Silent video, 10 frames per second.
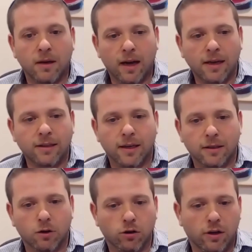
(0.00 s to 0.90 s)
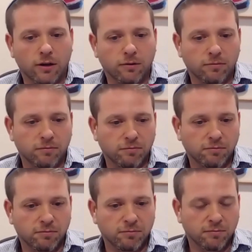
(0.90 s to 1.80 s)
Isaac is not there.
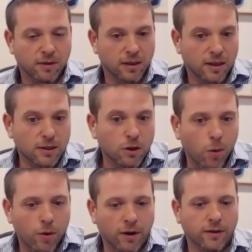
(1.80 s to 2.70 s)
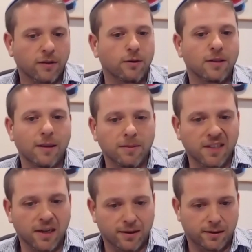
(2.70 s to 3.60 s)
He's somewhere. He's doing
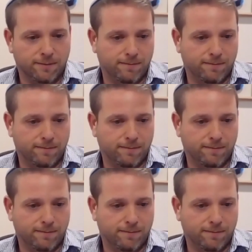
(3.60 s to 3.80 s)
something else.